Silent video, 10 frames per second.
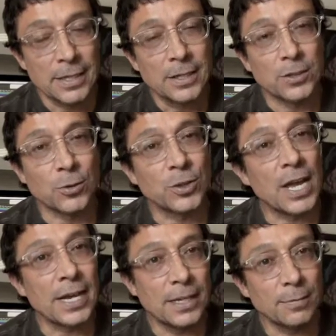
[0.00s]
So
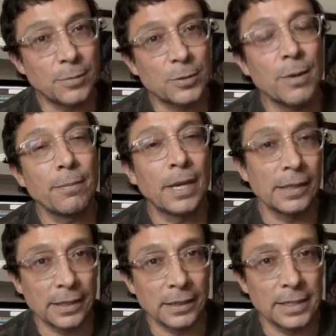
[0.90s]
sign up to my
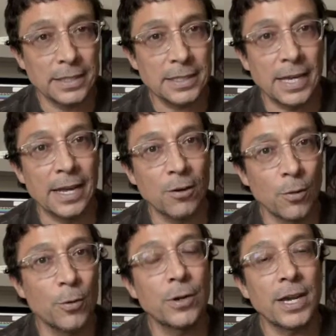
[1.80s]
mailing list at
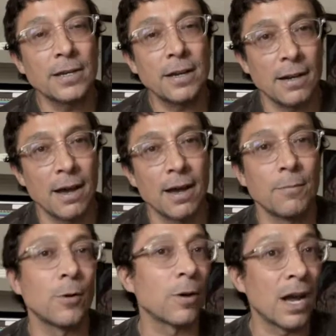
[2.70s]

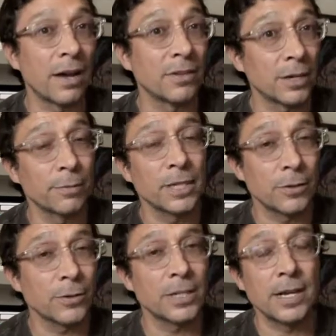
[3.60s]
hobocane.com or
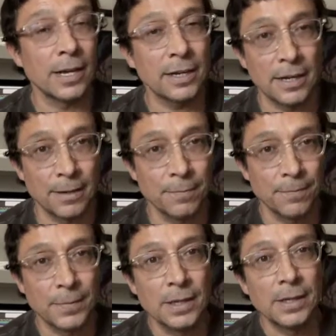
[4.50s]
javiermendoza.com.
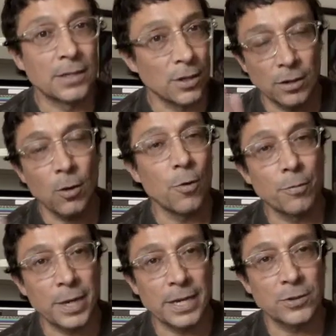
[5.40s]
It's on the
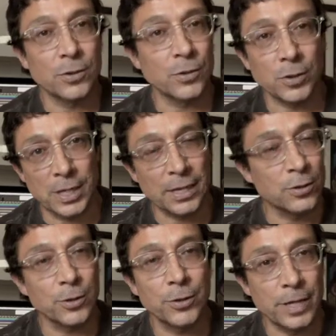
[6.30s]
homepage. Just
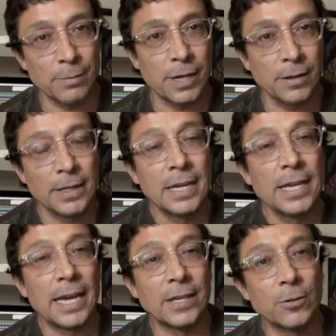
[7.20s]
enter your email
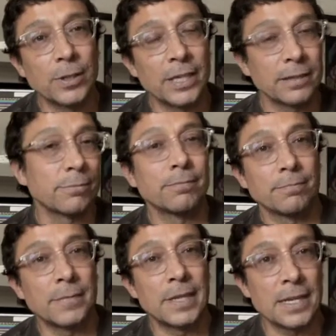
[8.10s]
and you'll get
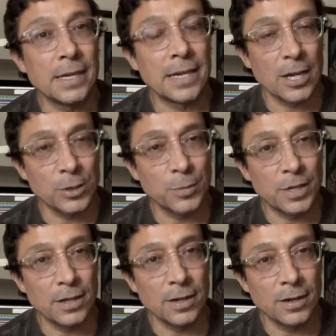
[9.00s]
the
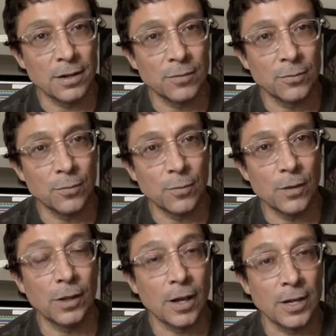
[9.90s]
announcement of
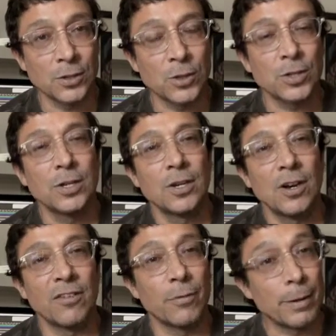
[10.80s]
the launch of my